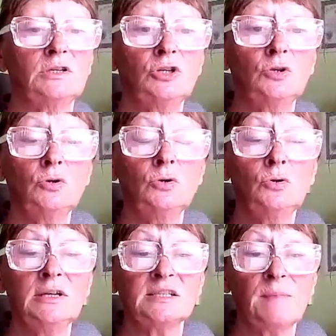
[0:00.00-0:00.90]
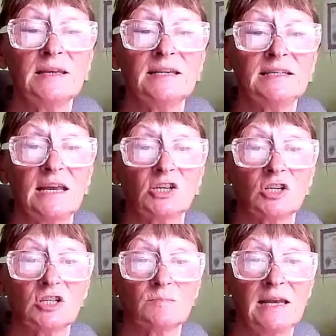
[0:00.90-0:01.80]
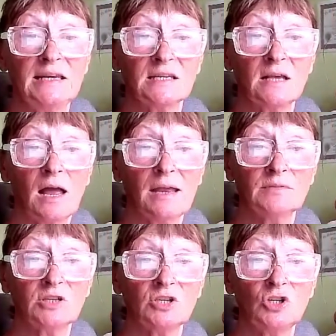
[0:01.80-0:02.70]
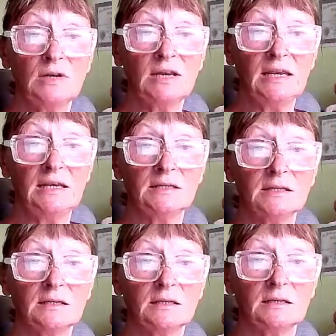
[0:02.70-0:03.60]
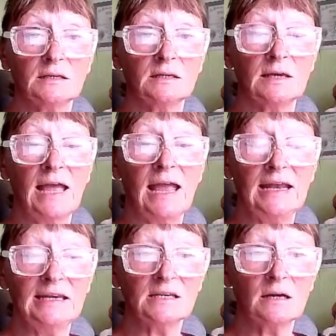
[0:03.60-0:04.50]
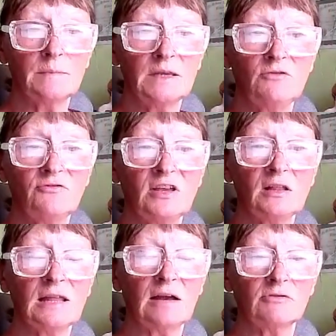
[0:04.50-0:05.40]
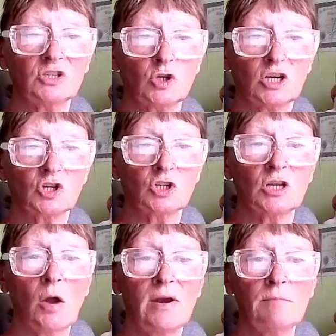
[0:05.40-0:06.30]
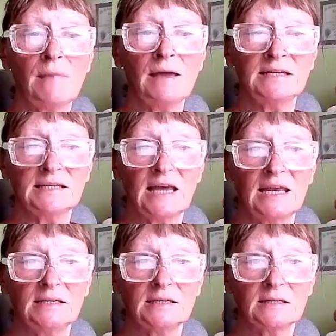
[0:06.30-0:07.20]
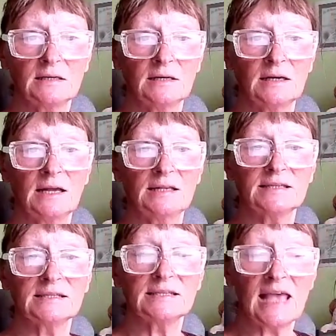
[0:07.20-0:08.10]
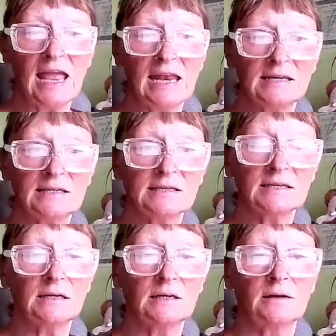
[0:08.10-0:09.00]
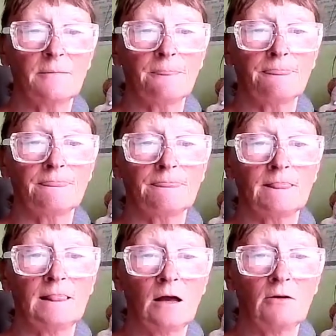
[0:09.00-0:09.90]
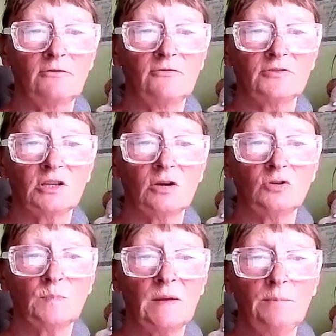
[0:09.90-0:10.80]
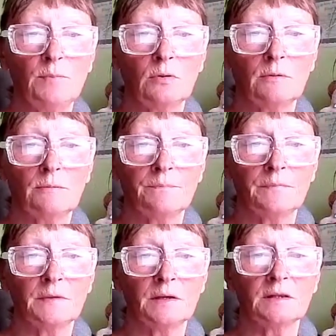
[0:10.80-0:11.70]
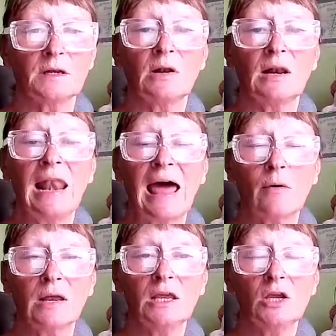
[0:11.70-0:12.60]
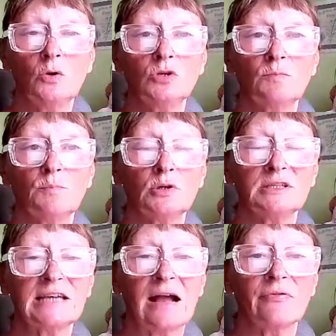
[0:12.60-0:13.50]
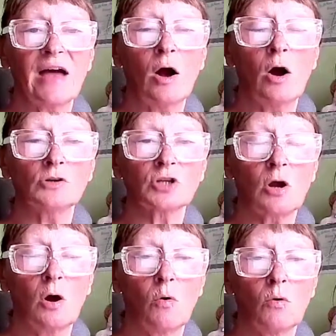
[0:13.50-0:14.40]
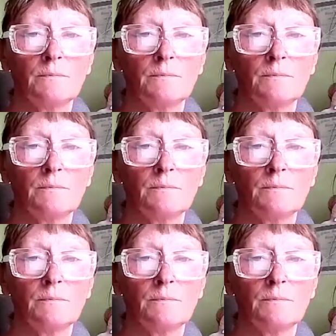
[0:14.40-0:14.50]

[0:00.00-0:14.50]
Do this meditation as many times as you need. Any time that you feel that restriction, go in and meditate and send love to those people that are allowing you to put down that hot coal.